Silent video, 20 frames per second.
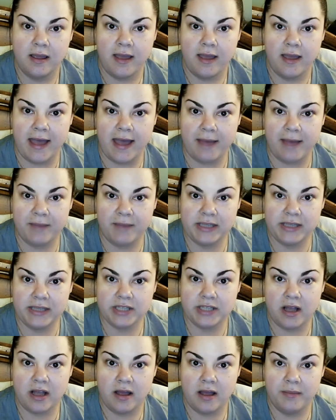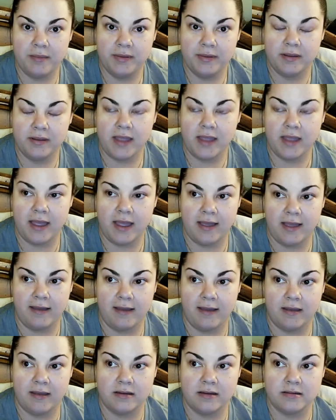at my job,
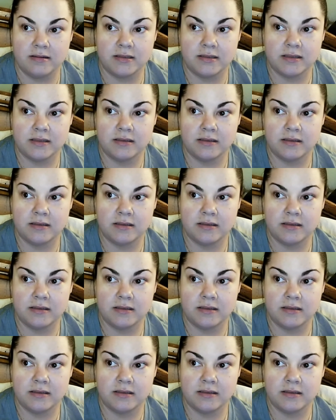and